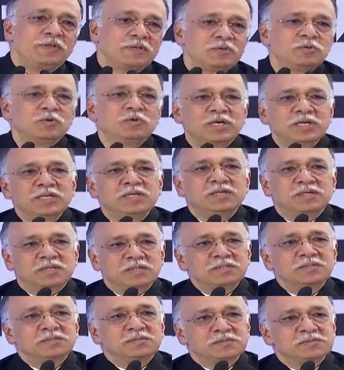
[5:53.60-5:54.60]
who are
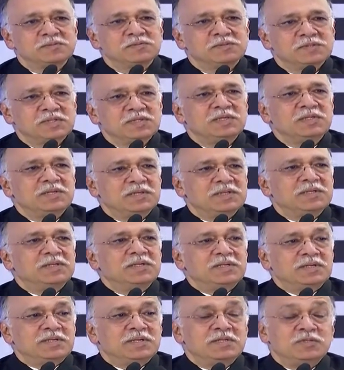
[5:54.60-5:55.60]
here,
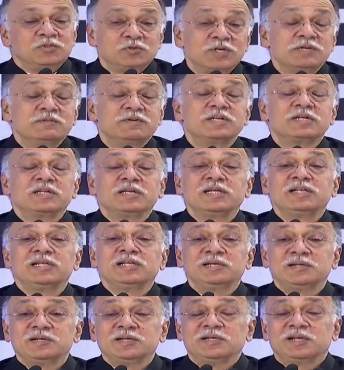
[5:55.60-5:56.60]
you have a
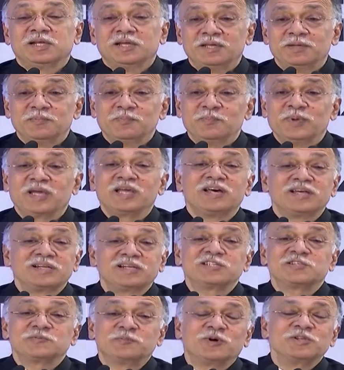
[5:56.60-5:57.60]
real bigger
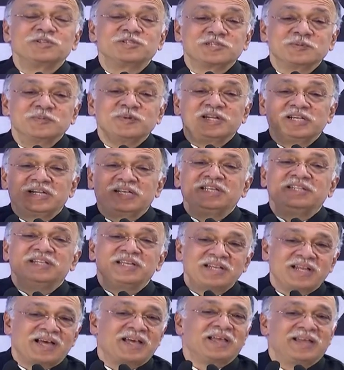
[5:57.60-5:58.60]
responsibility
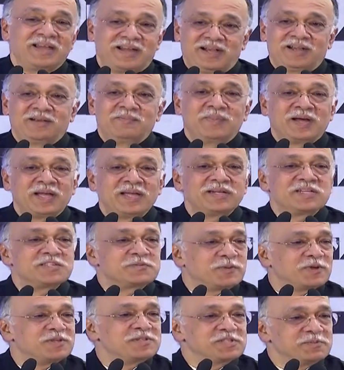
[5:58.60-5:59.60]
than I had. My
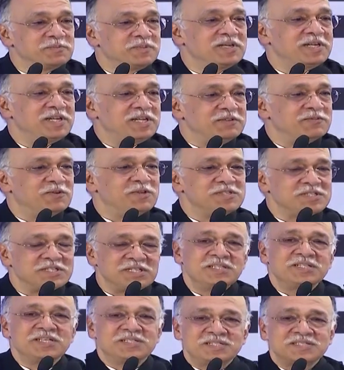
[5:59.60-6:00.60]
responsibility was
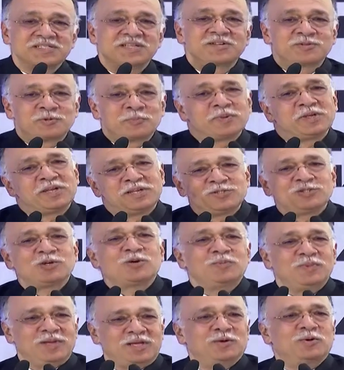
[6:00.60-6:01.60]
ki 10,000 rupees ki
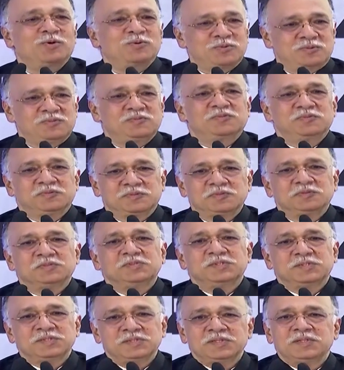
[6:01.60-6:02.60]
job le aao.
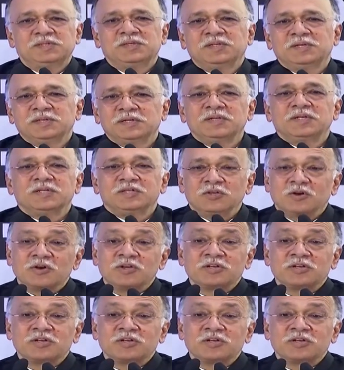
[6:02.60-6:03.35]
Your